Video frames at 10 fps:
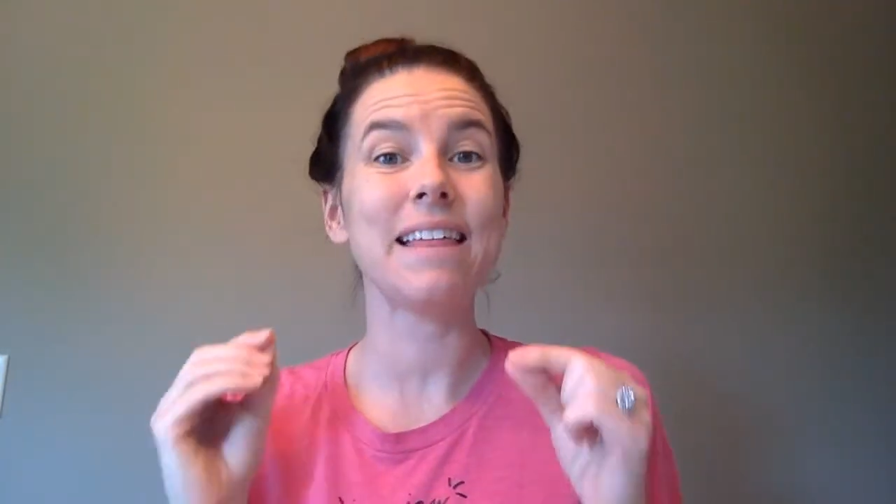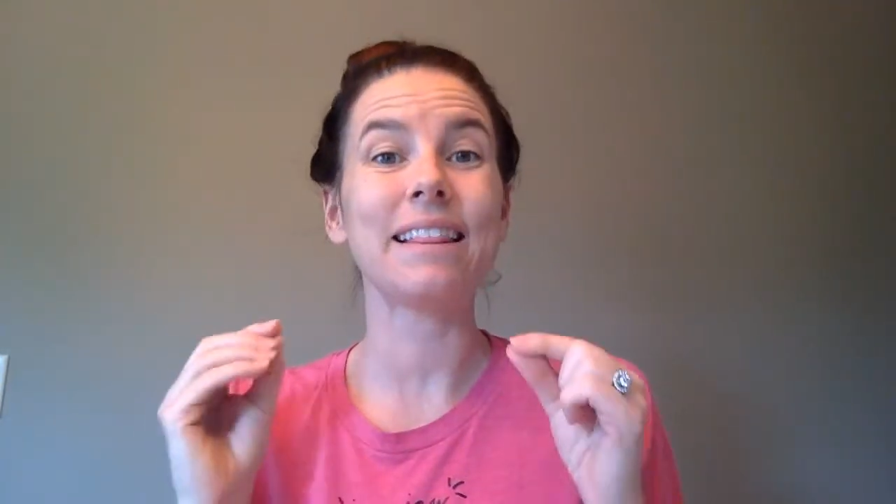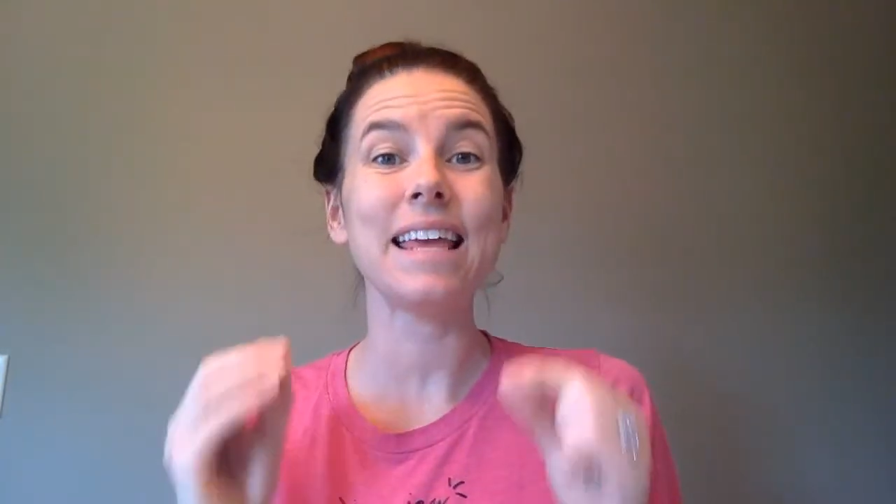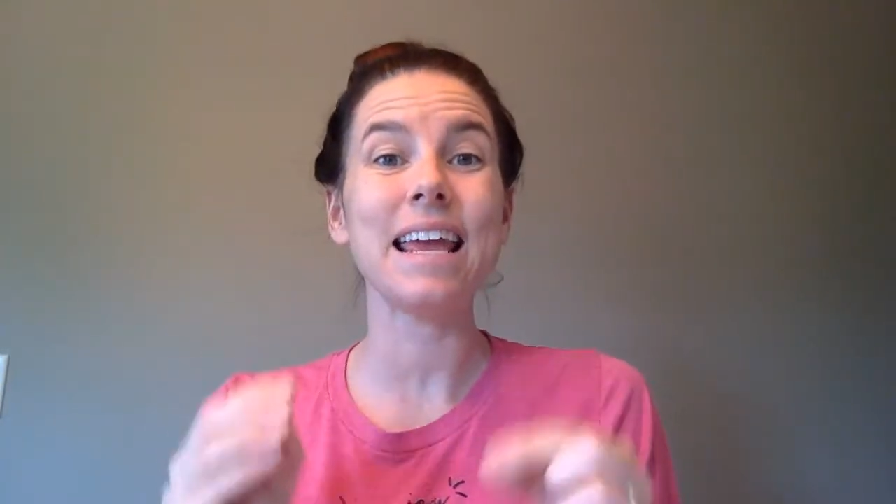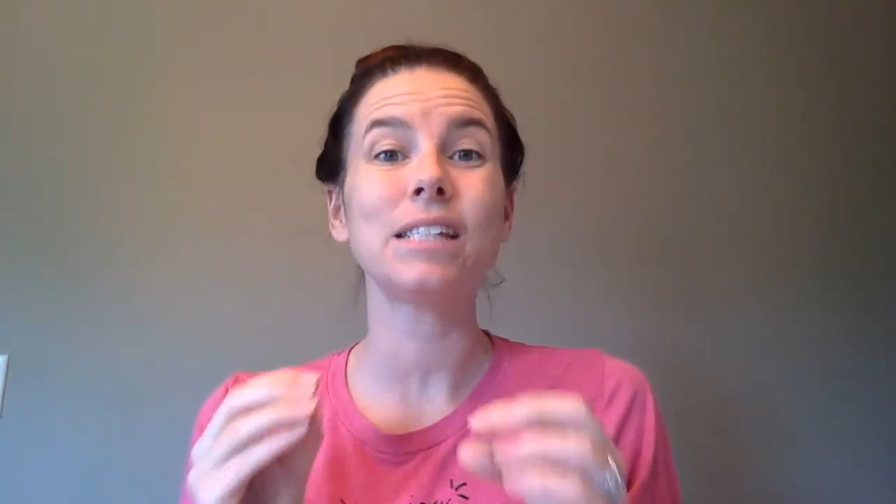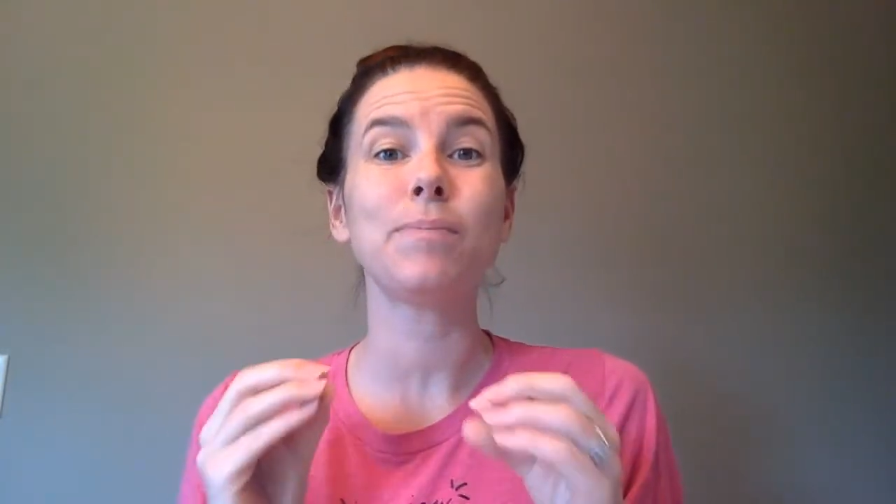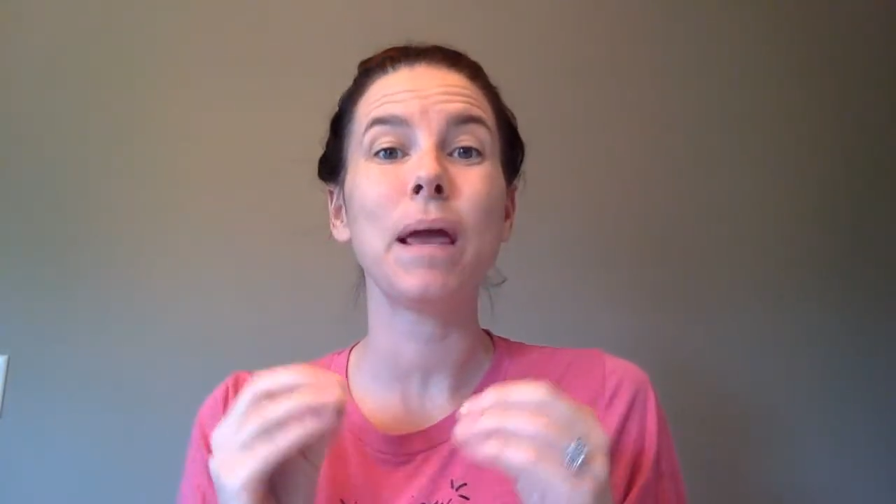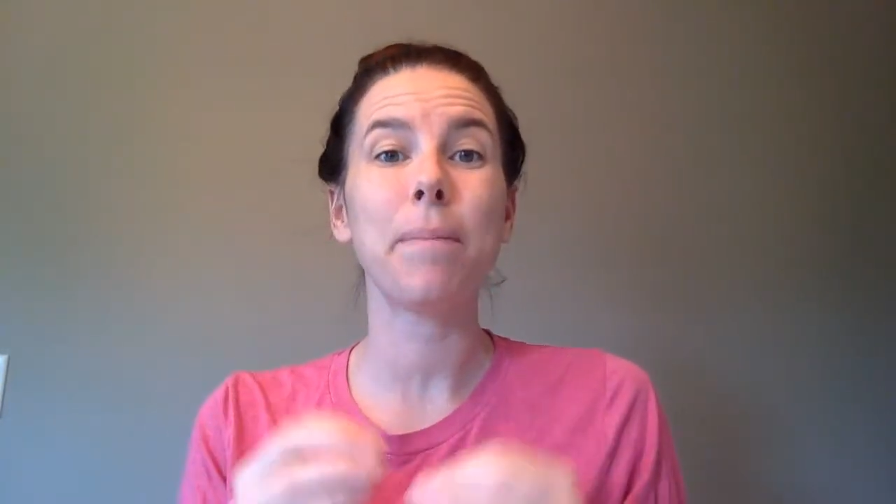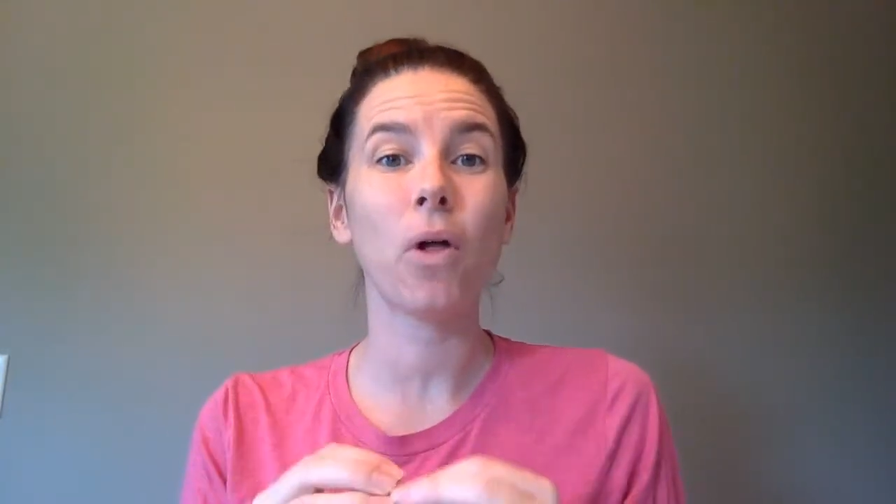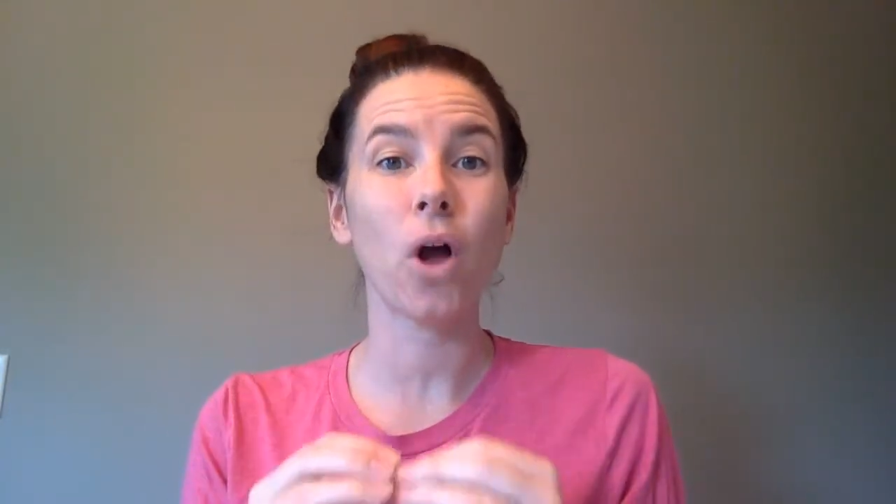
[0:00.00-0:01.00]
that these
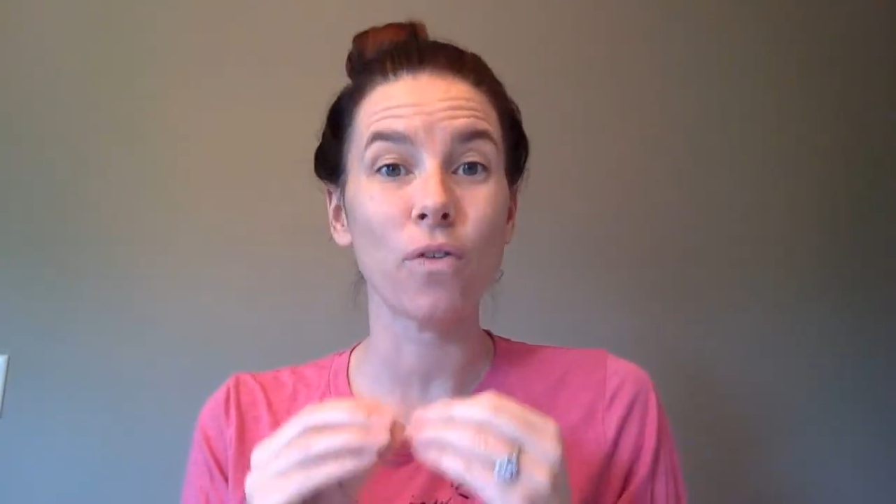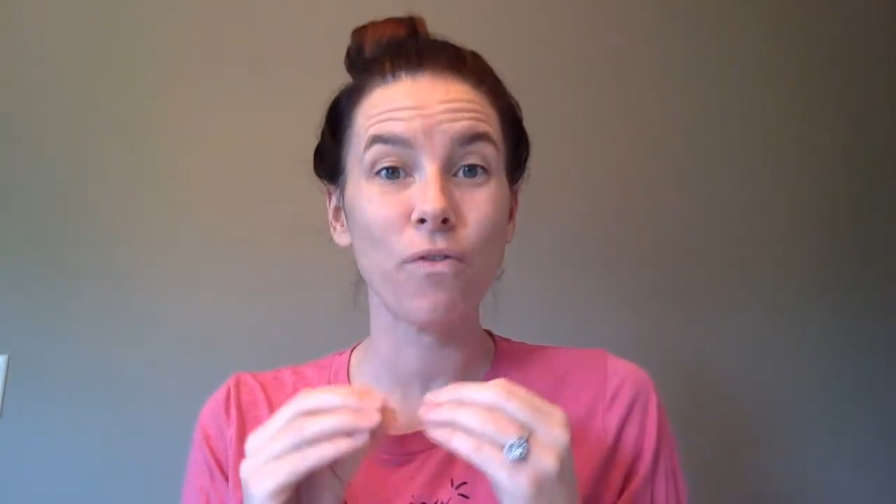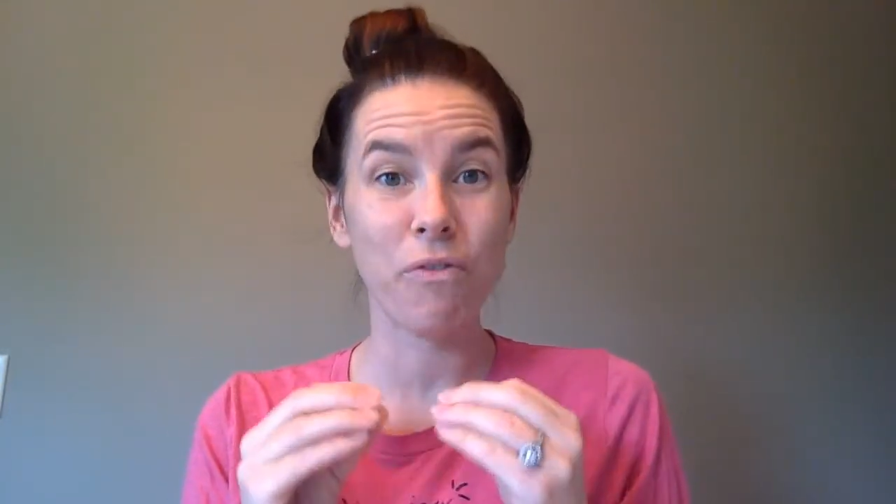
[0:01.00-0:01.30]
people are